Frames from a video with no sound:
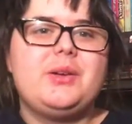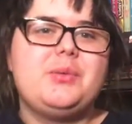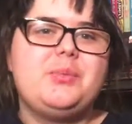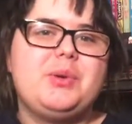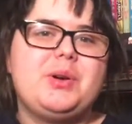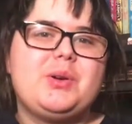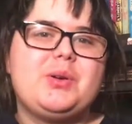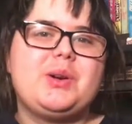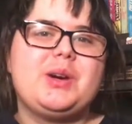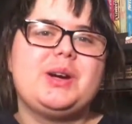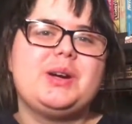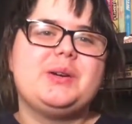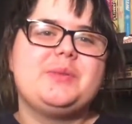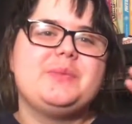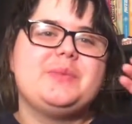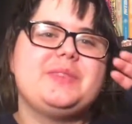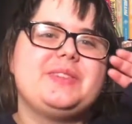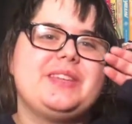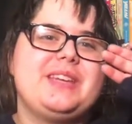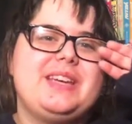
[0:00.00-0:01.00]
Hello
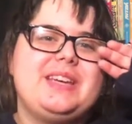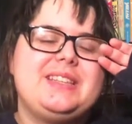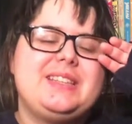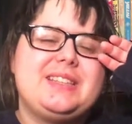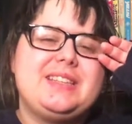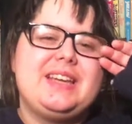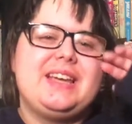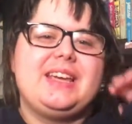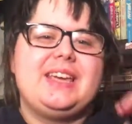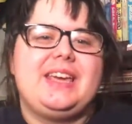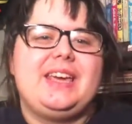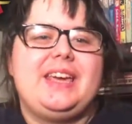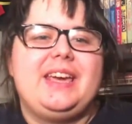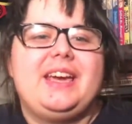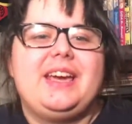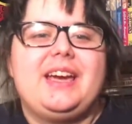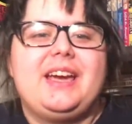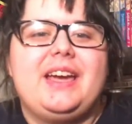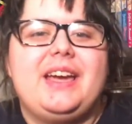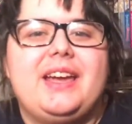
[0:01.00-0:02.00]
bookworms, it's Nikki
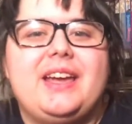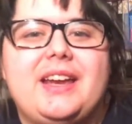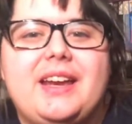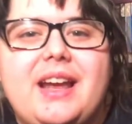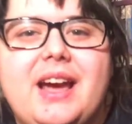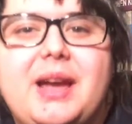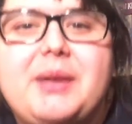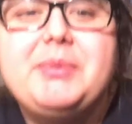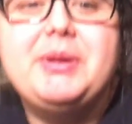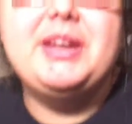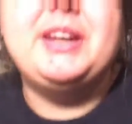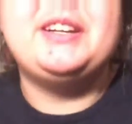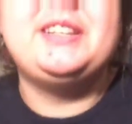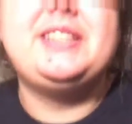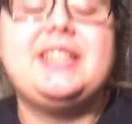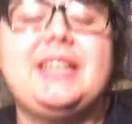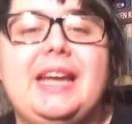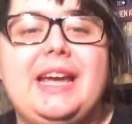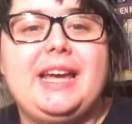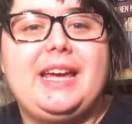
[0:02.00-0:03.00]
and I'm here
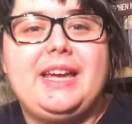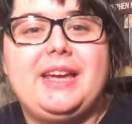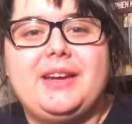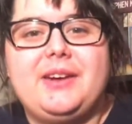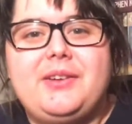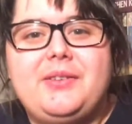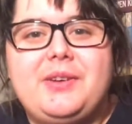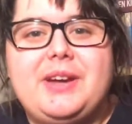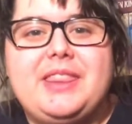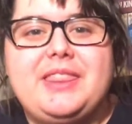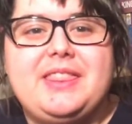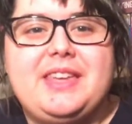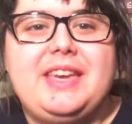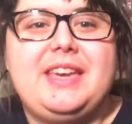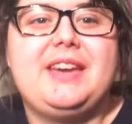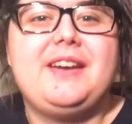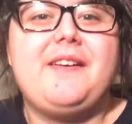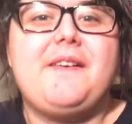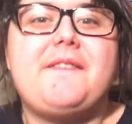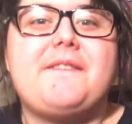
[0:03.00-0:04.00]
today with
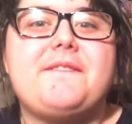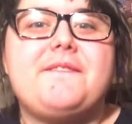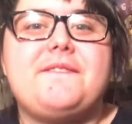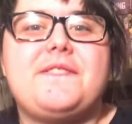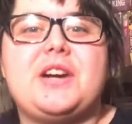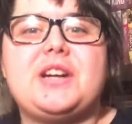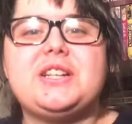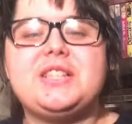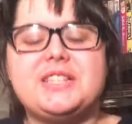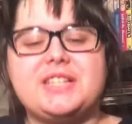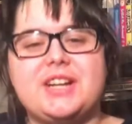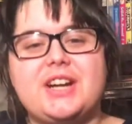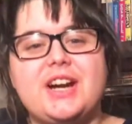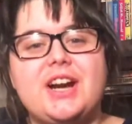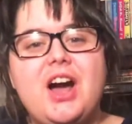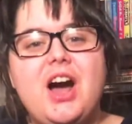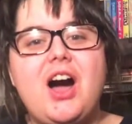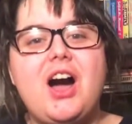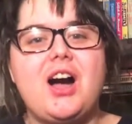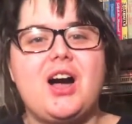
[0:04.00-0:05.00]
the first year
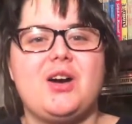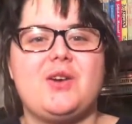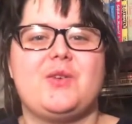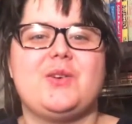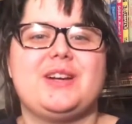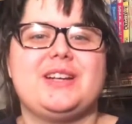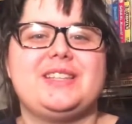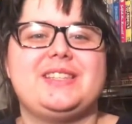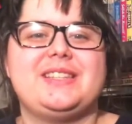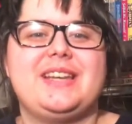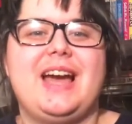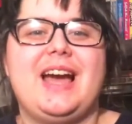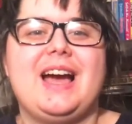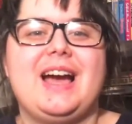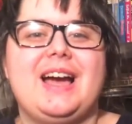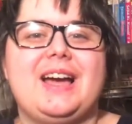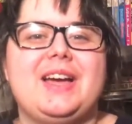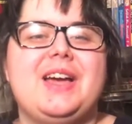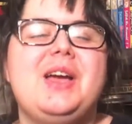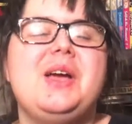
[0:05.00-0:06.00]
at Hogwarts
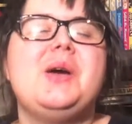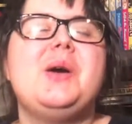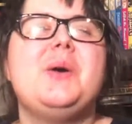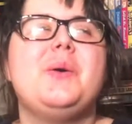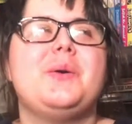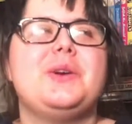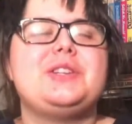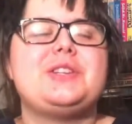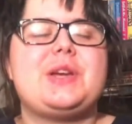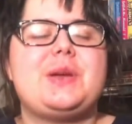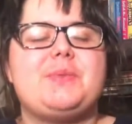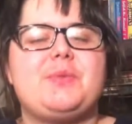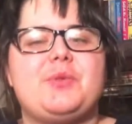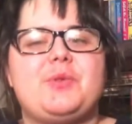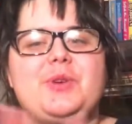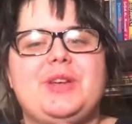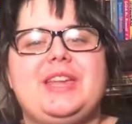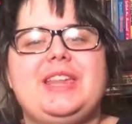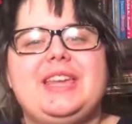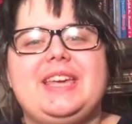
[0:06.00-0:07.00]
tag, which I'm
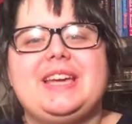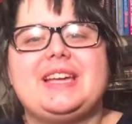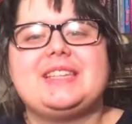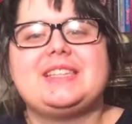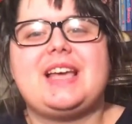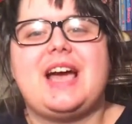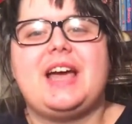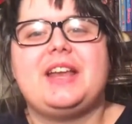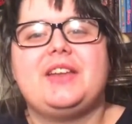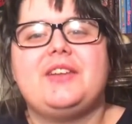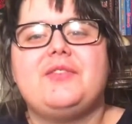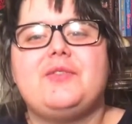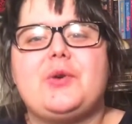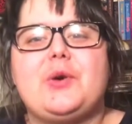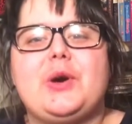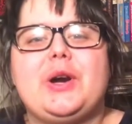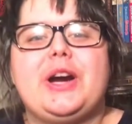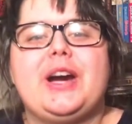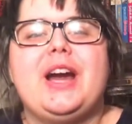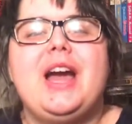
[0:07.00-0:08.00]
really excited
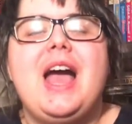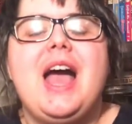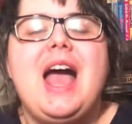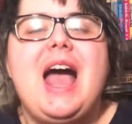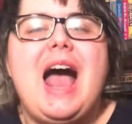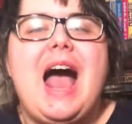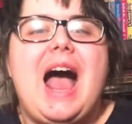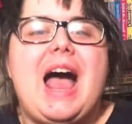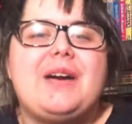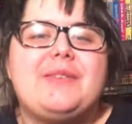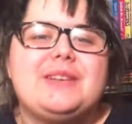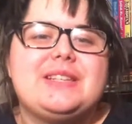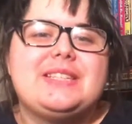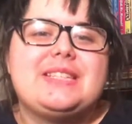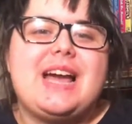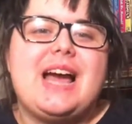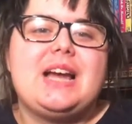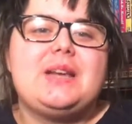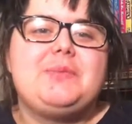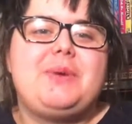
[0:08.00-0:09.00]
for. I was
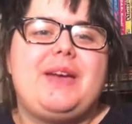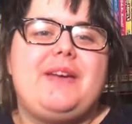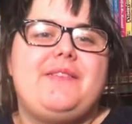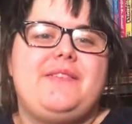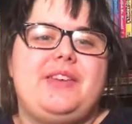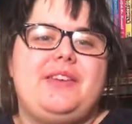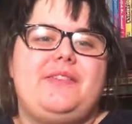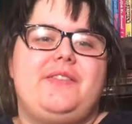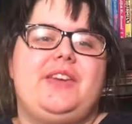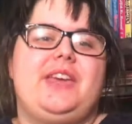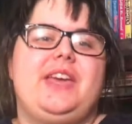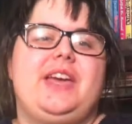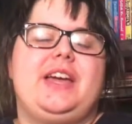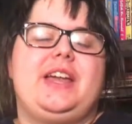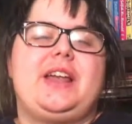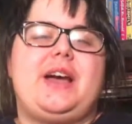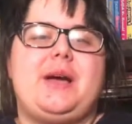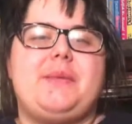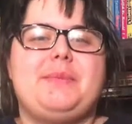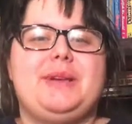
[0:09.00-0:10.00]
tagged by Vivi
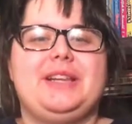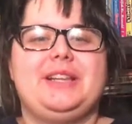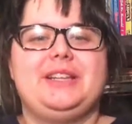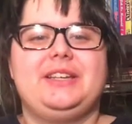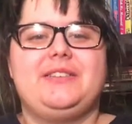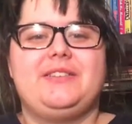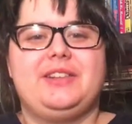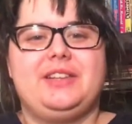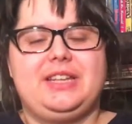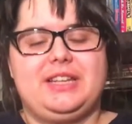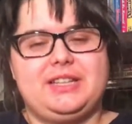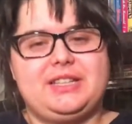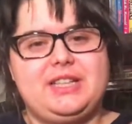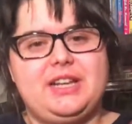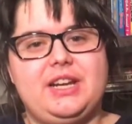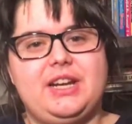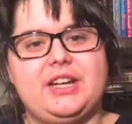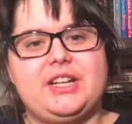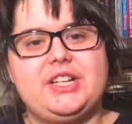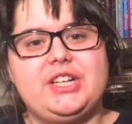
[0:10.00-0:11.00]
and I'm going to leave a link to
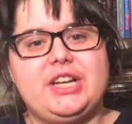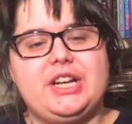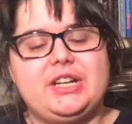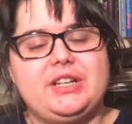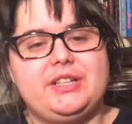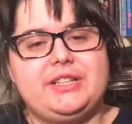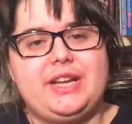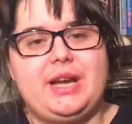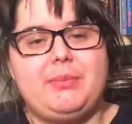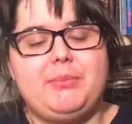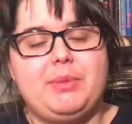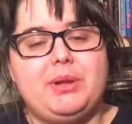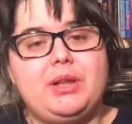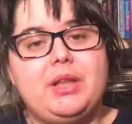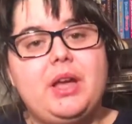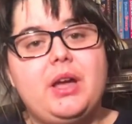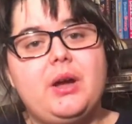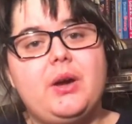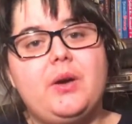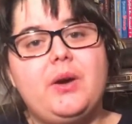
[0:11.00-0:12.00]
her channel down
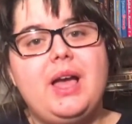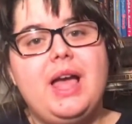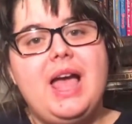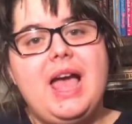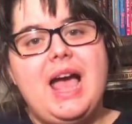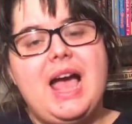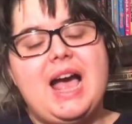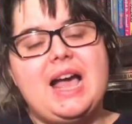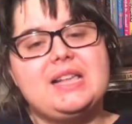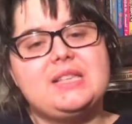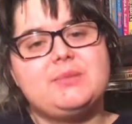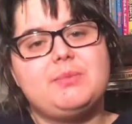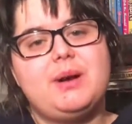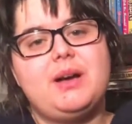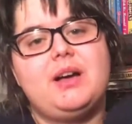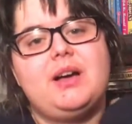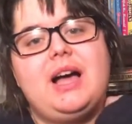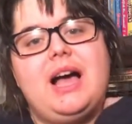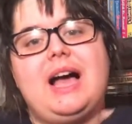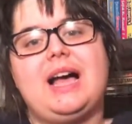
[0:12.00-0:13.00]
below as
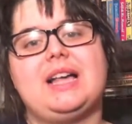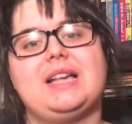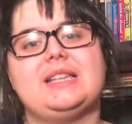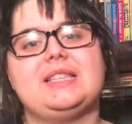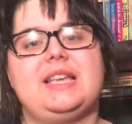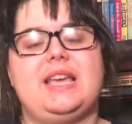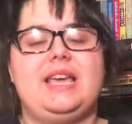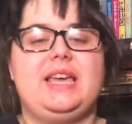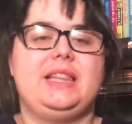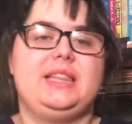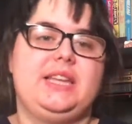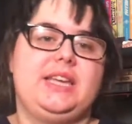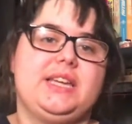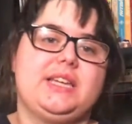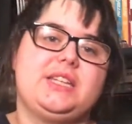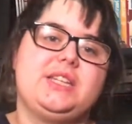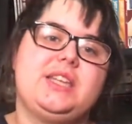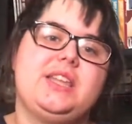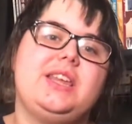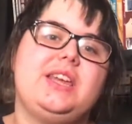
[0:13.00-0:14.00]
well as a
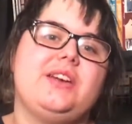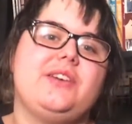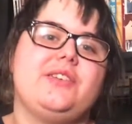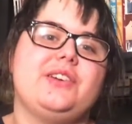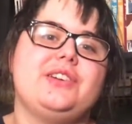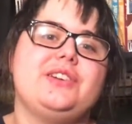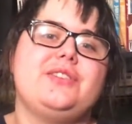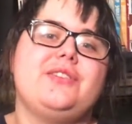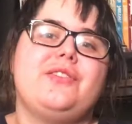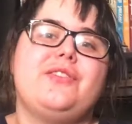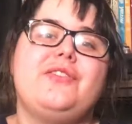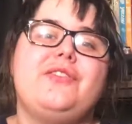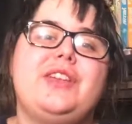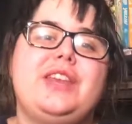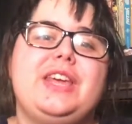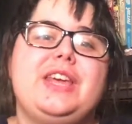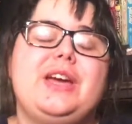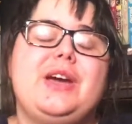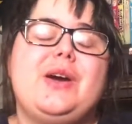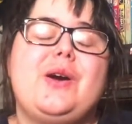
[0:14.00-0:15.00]
link to the original
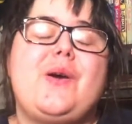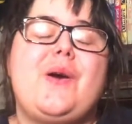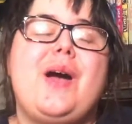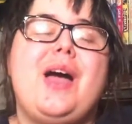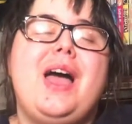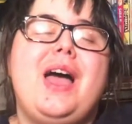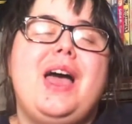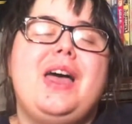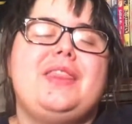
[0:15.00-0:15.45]
video.